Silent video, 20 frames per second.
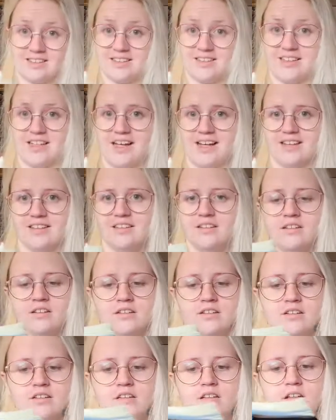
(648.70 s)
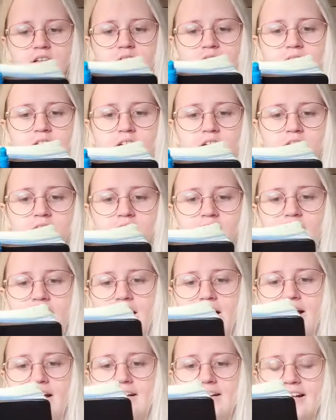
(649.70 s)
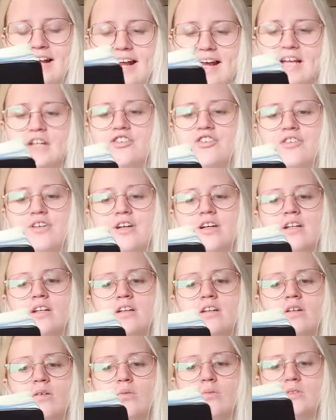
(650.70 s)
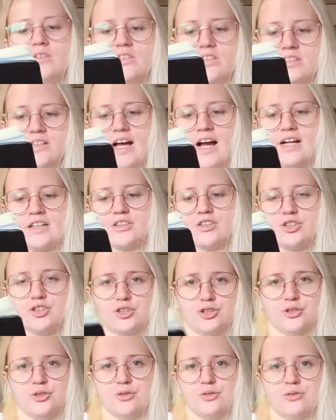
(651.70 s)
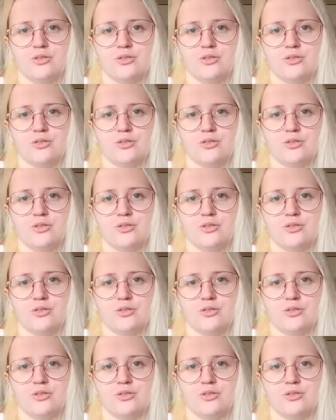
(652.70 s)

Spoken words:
again, and Adrian was attacked too.